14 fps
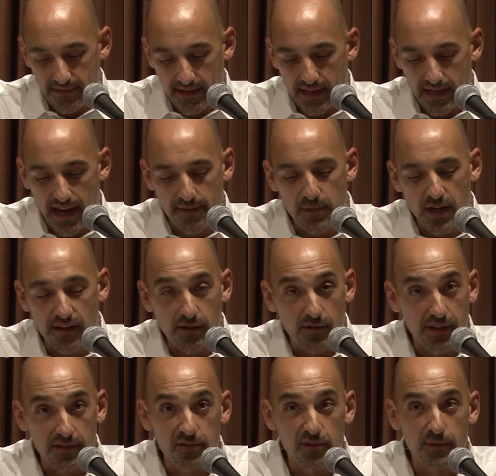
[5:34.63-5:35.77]
and I'm not
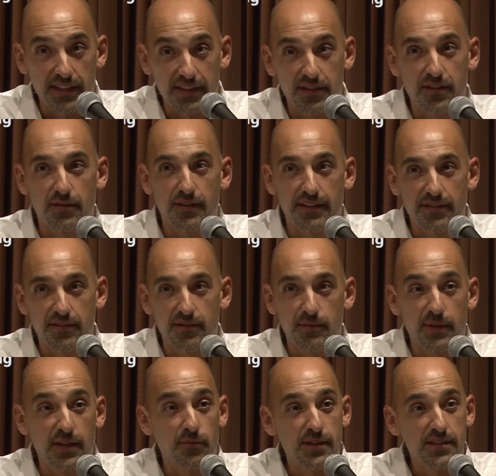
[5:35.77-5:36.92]
going through what you're going through,
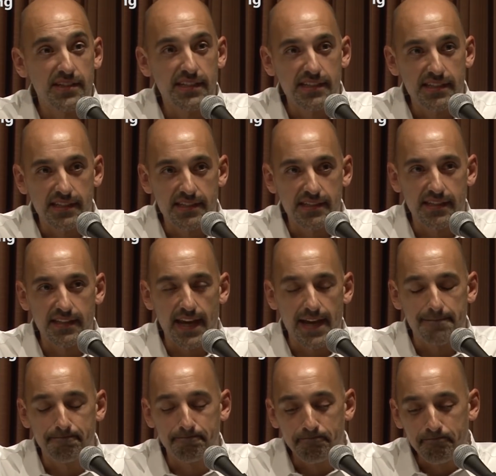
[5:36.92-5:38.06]
but it wasn't easy to see that.